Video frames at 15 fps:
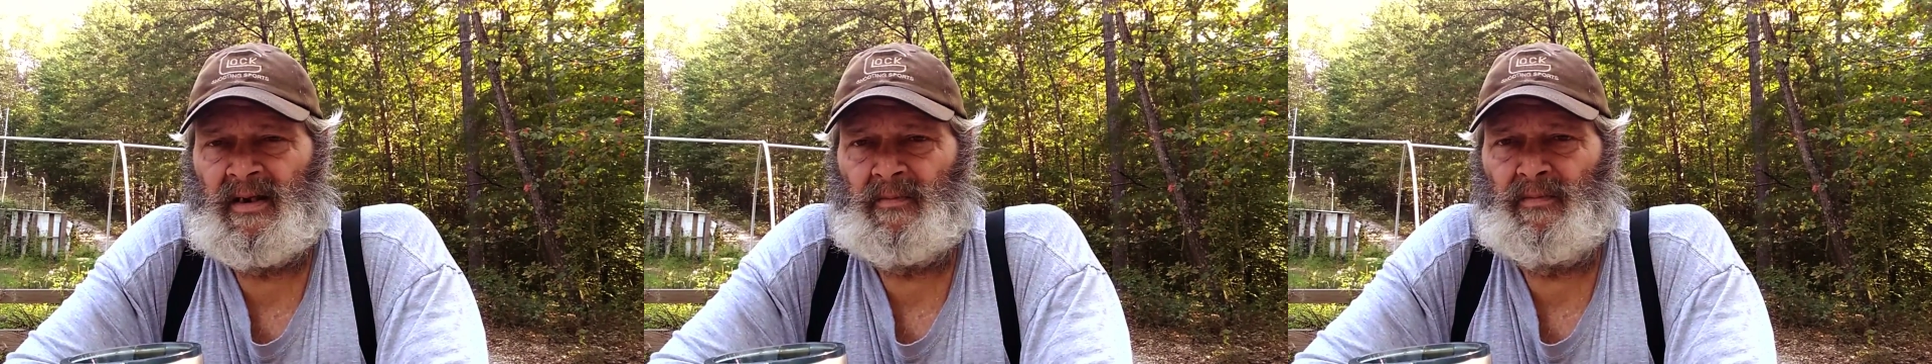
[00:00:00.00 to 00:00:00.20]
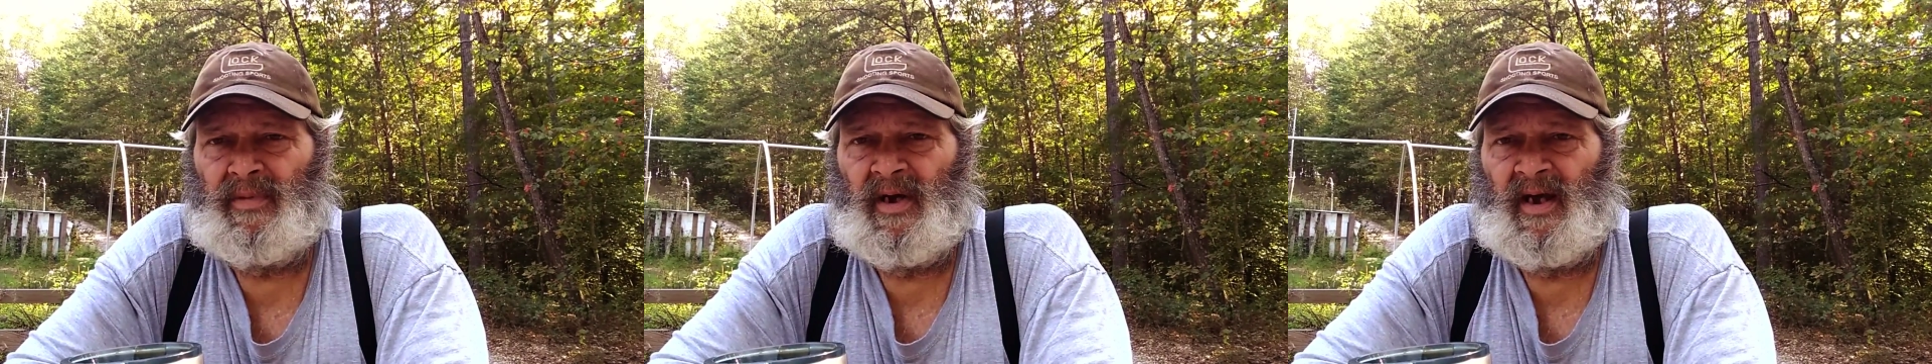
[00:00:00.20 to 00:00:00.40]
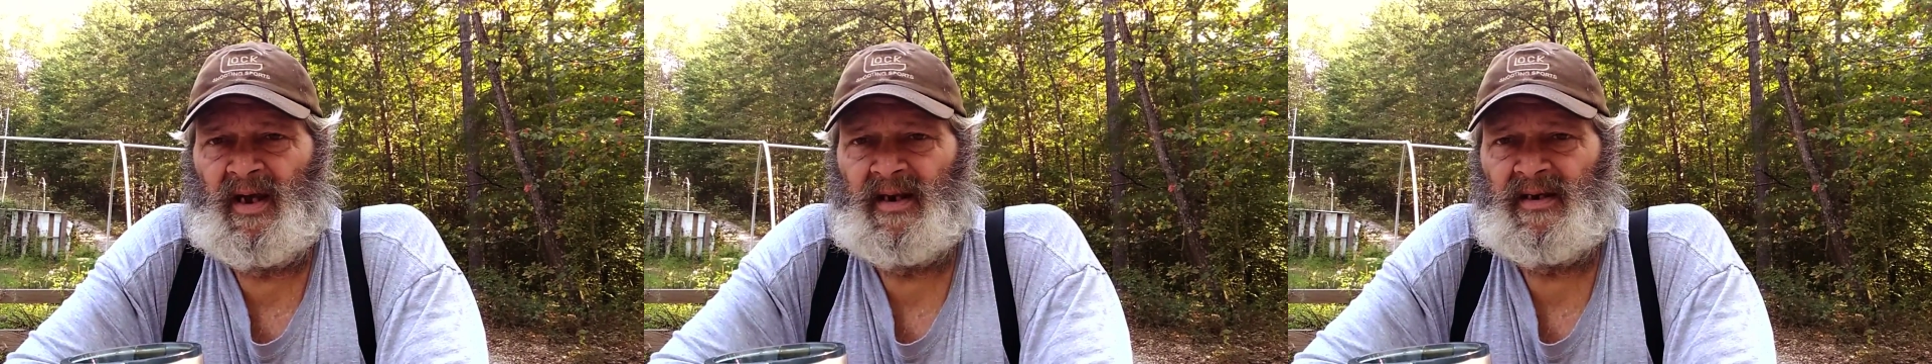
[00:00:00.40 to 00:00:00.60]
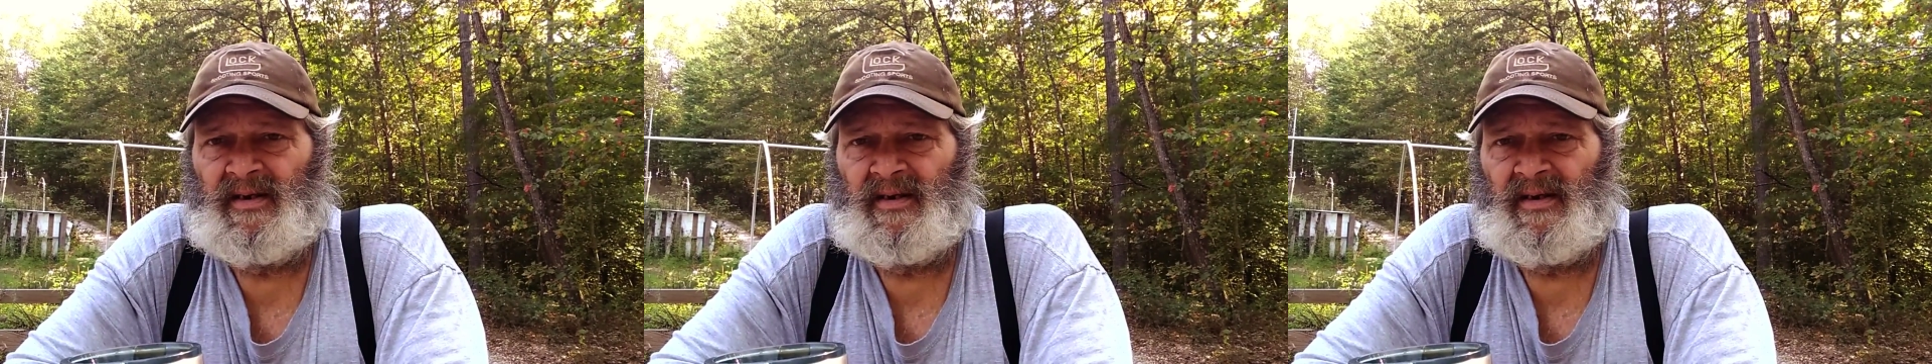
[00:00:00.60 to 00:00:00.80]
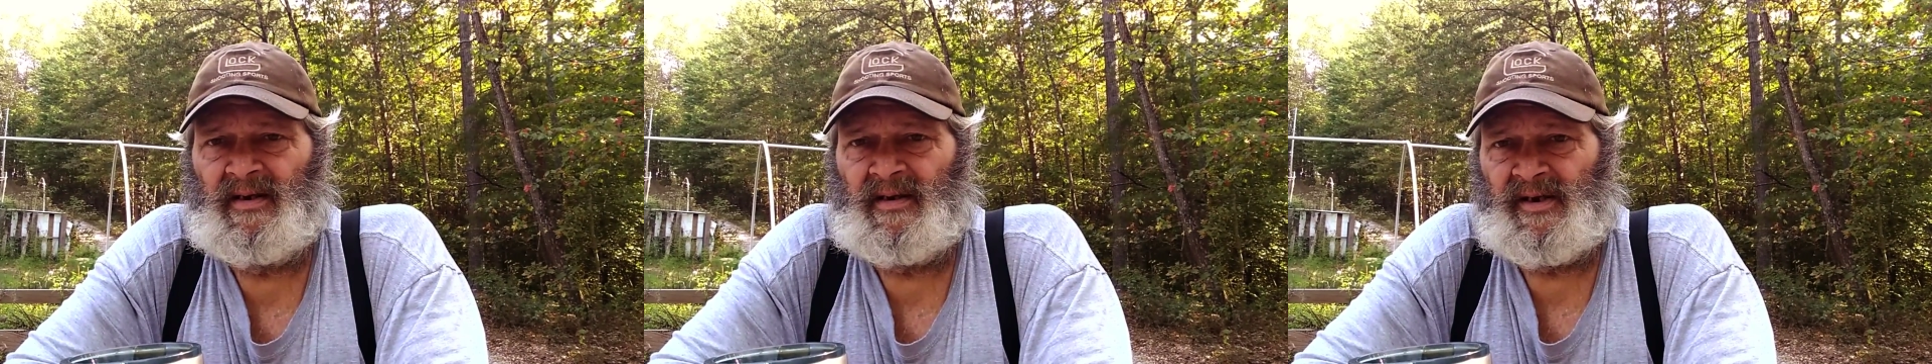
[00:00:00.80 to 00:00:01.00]
but
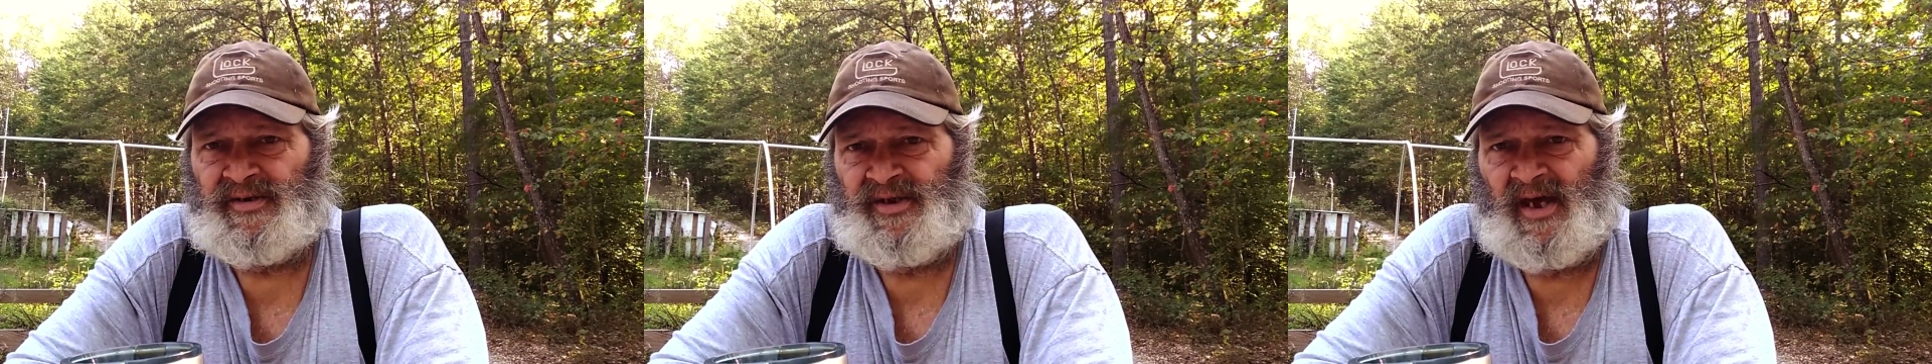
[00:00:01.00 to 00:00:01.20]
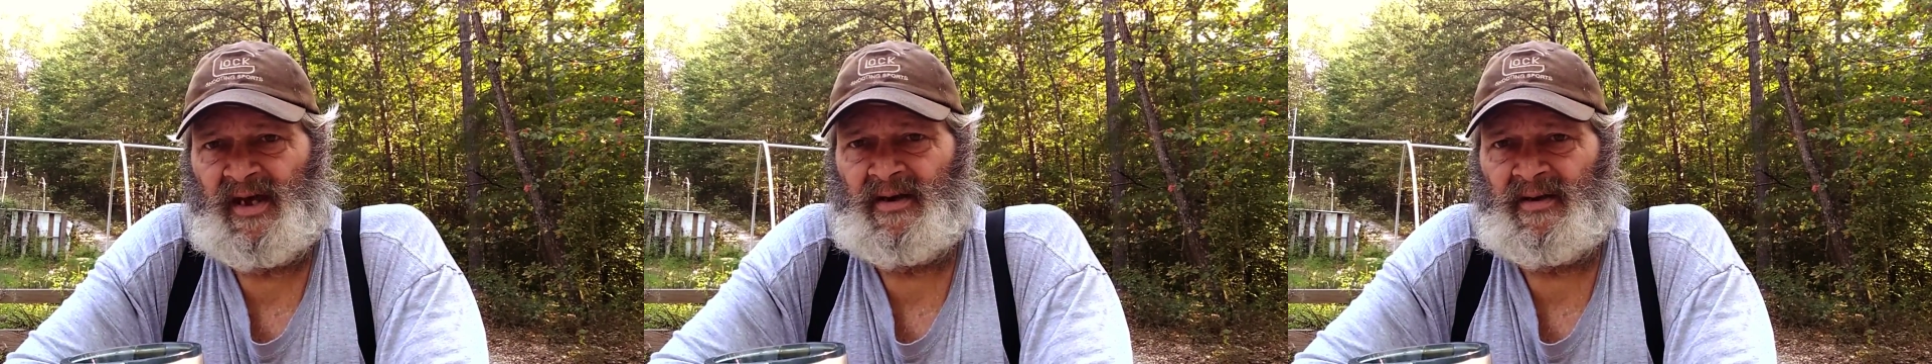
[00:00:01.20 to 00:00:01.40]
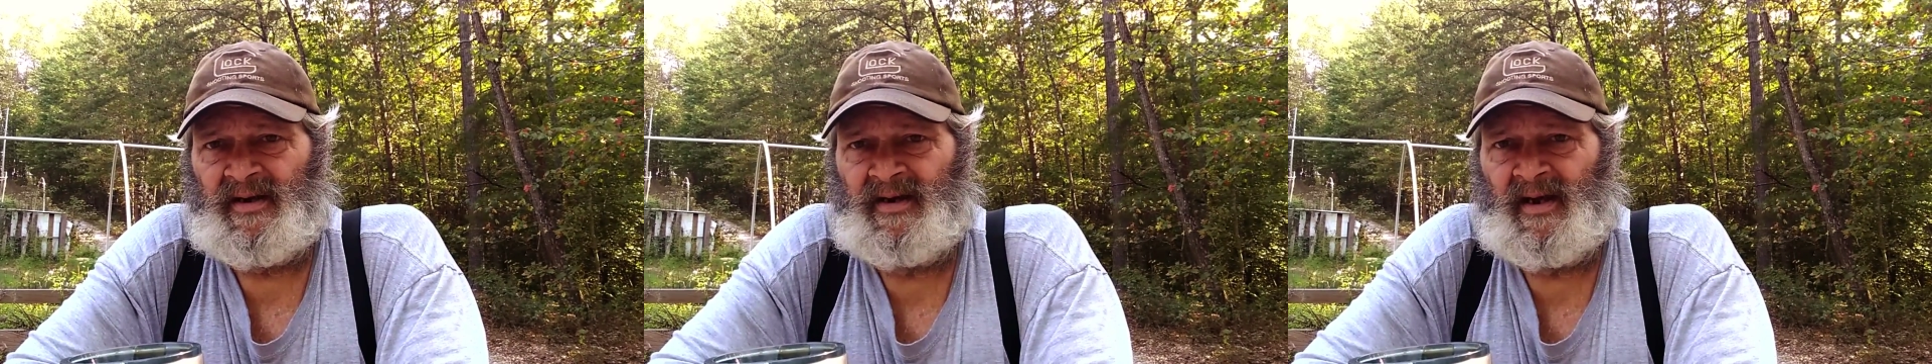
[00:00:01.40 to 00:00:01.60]
on a Saturday